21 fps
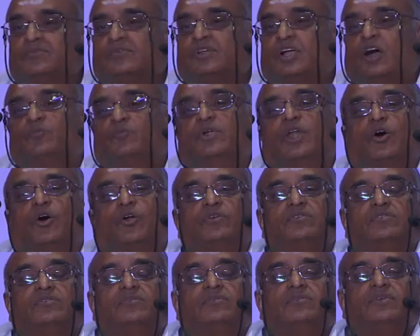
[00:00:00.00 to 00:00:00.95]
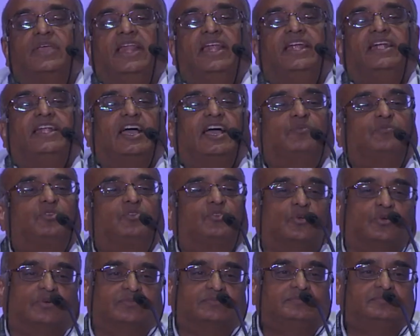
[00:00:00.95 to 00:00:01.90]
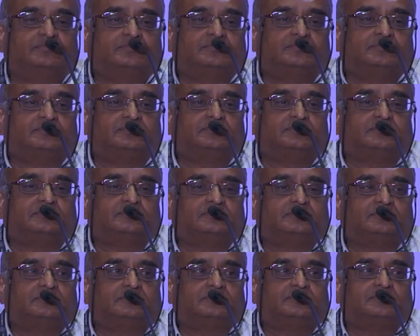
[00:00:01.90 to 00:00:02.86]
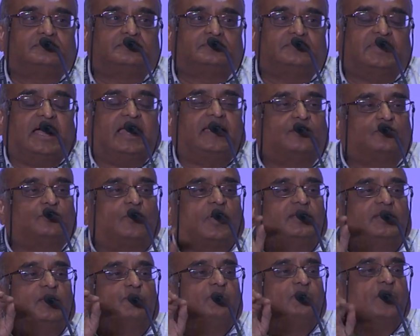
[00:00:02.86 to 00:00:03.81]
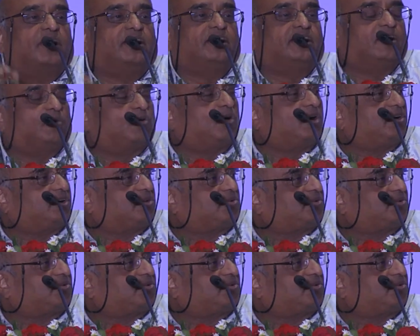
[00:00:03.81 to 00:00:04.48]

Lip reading: come down anytime soon. That is what the point I want to